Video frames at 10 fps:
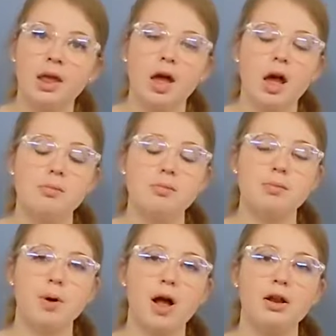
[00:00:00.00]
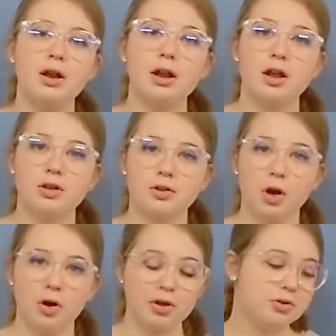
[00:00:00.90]
But
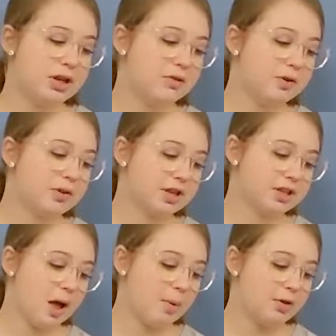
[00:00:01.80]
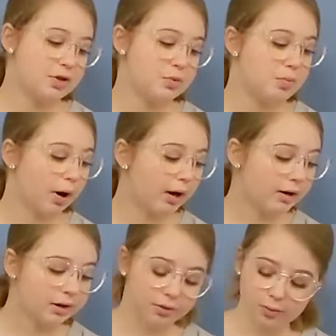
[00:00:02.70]
all you need for this step is to
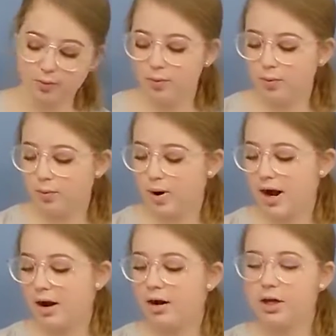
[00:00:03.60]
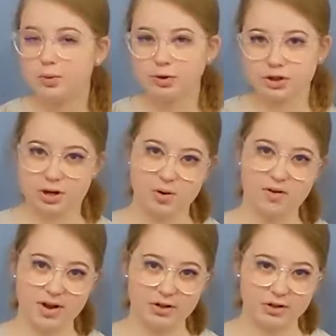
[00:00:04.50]
mark where you will sew
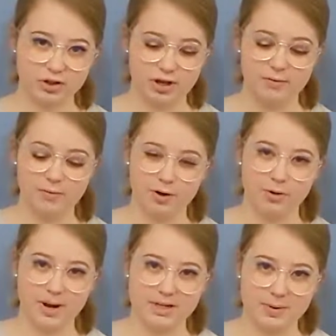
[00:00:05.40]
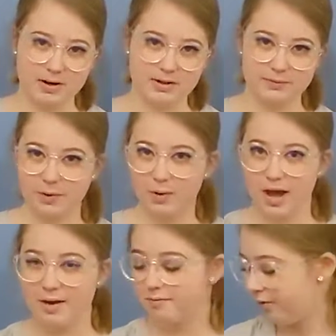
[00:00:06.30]
eventually for your waistband,
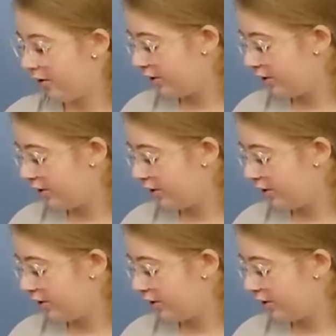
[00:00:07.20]
okay?